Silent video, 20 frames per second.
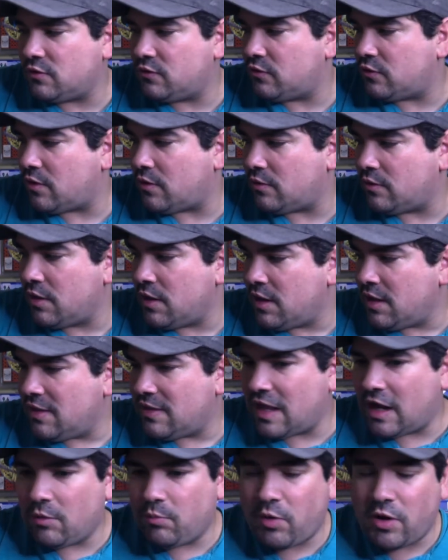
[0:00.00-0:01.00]
So
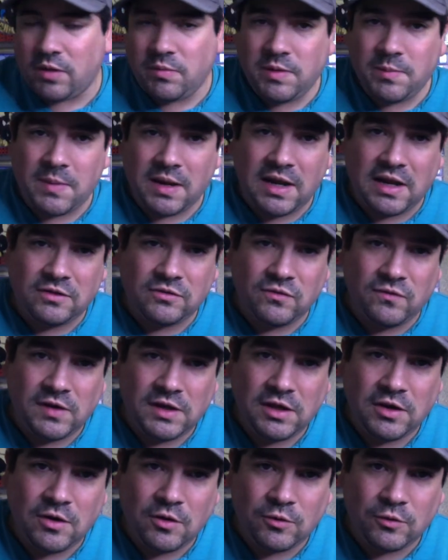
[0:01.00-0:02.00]
that'll probably be my next
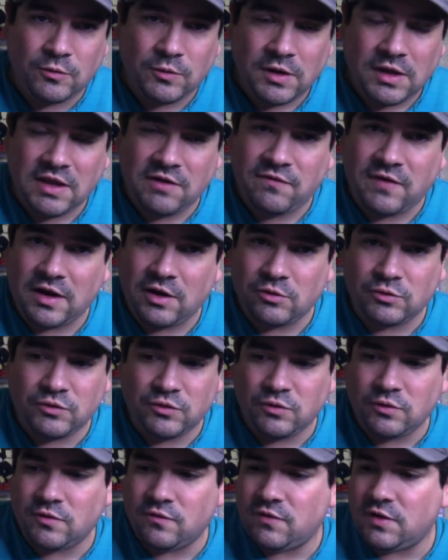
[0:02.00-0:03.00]
video, if I don't
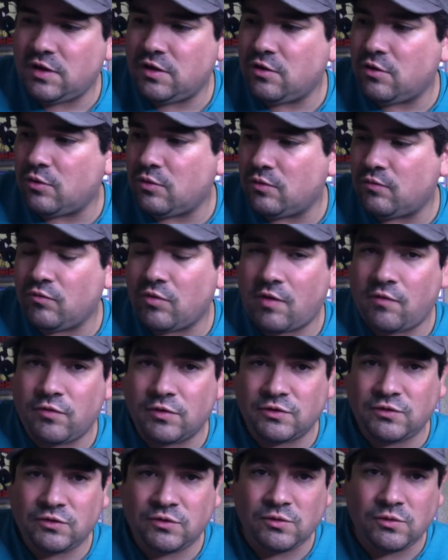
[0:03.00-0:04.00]
do the video in
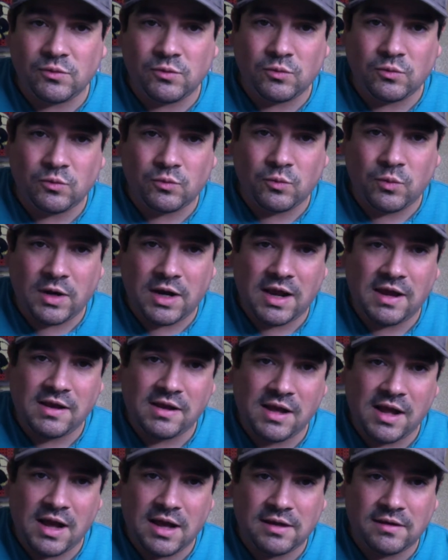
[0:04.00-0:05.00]
reference to what I
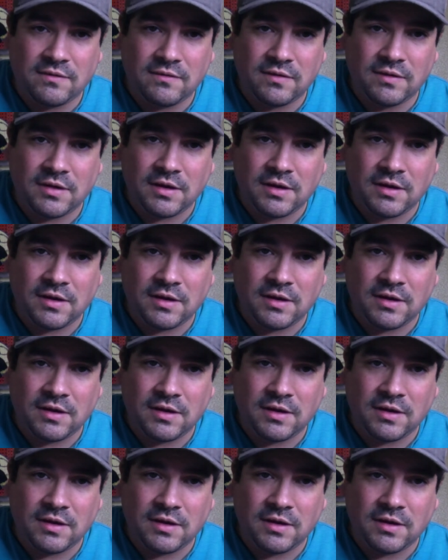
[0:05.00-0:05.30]
got